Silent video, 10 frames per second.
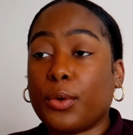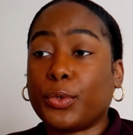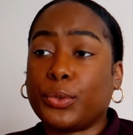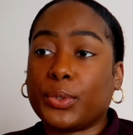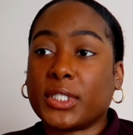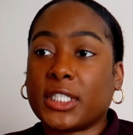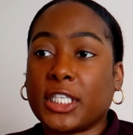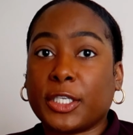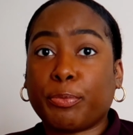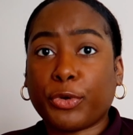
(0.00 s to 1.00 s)
who is
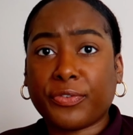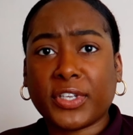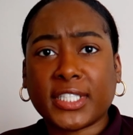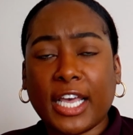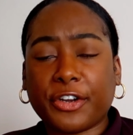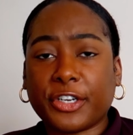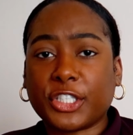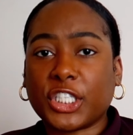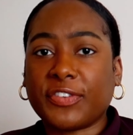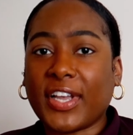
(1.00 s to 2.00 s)
the previous editor-in-chief